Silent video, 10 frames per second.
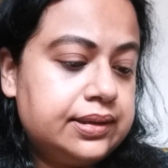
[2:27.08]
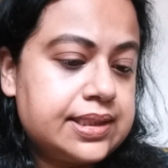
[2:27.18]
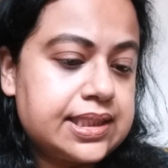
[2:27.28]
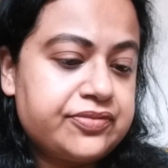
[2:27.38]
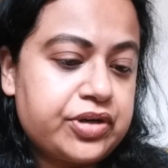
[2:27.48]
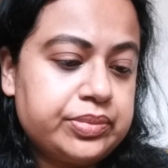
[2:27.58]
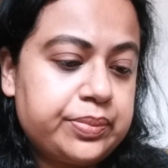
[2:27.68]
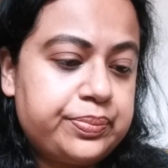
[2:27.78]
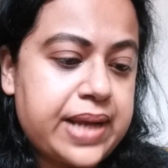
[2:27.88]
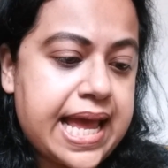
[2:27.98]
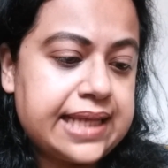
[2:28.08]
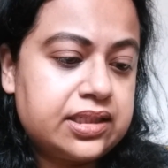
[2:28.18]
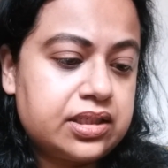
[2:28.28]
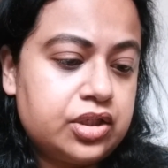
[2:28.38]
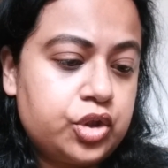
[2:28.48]
This is from the brand
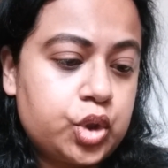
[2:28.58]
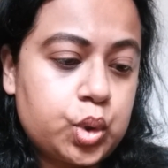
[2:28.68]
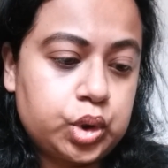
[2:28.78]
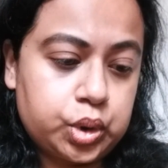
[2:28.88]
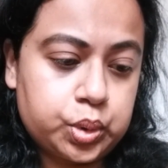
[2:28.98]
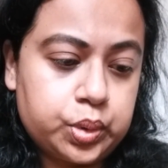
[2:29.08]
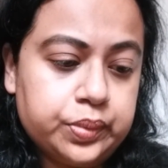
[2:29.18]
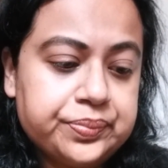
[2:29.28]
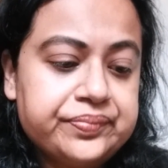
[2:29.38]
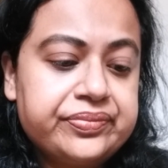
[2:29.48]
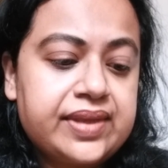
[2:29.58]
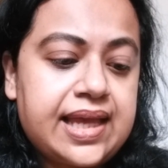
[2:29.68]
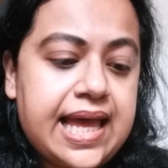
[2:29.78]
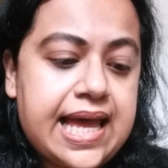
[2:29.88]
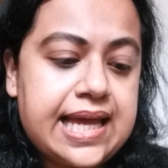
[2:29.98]
Rohto,
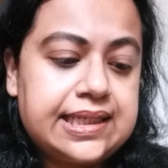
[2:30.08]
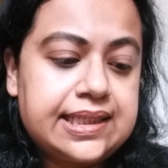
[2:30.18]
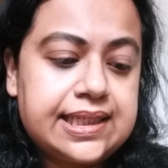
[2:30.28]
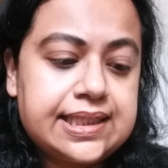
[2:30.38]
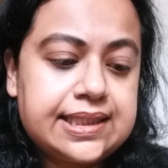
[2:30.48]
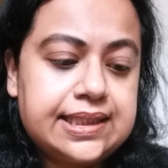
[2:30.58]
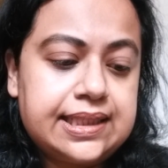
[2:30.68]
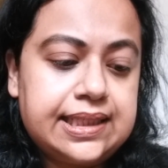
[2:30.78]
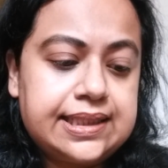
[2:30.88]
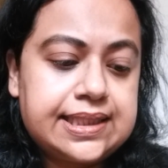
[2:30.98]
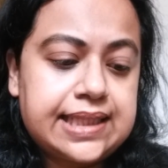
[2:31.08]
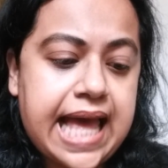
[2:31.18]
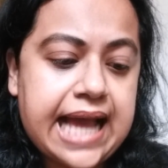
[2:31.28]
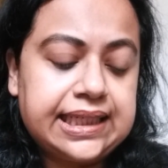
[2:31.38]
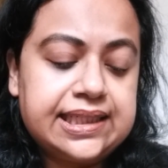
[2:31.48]
and it's the
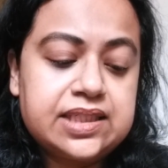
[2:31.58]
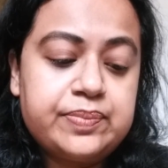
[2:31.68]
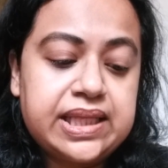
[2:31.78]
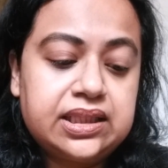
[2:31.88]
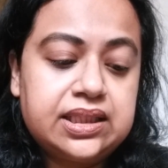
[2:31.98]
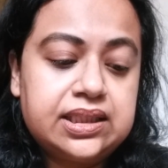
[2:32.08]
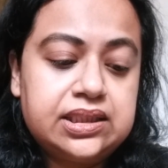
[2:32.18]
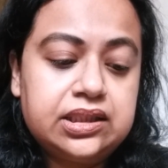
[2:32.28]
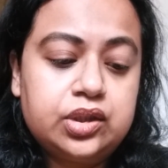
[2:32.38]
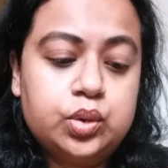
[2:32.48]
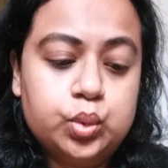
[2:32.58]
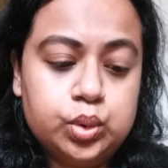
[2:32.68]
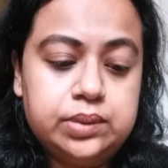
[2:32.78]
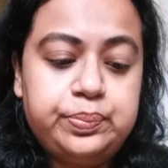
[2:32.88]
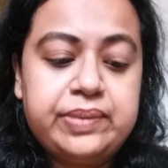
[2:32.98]
Acnes
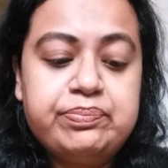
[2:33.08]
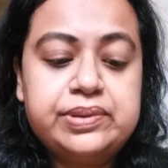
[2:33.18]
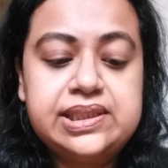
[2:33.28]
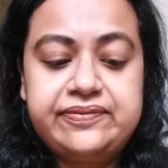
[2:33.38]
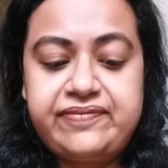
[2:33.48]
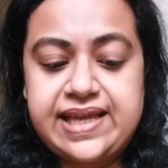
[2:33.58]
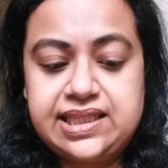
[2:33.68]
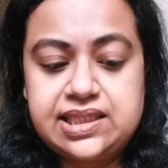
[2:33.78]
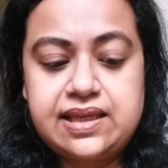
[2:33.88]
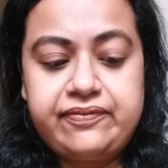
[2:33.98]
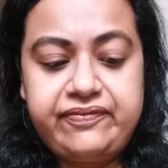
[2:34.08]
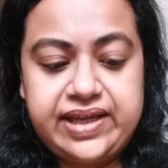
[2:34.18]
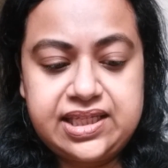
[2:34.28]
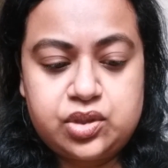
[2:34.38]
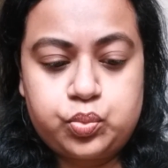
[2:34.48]
Menthol-Cool Pimple Defense
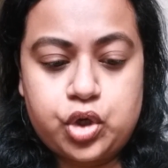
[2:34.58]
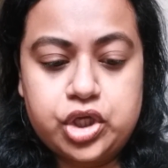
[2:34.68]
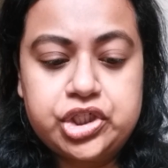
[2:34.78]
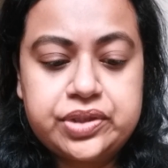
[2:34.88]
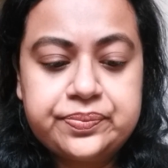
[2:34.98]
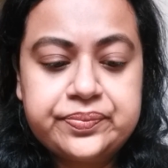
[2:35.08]
Face Wash.